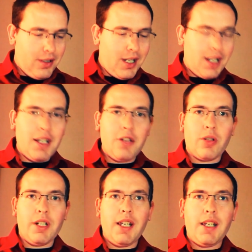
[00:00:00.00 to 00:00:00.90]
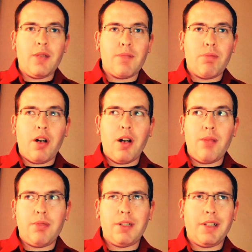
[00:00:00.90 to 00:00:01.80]
Danny Noriega was
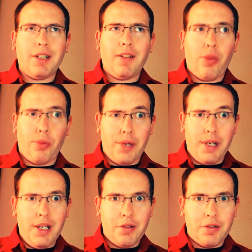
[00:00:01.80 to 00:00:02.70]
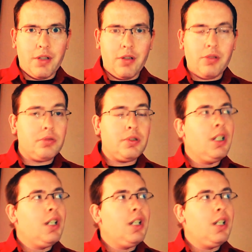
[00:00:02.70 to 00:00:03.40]
probably like 3 years old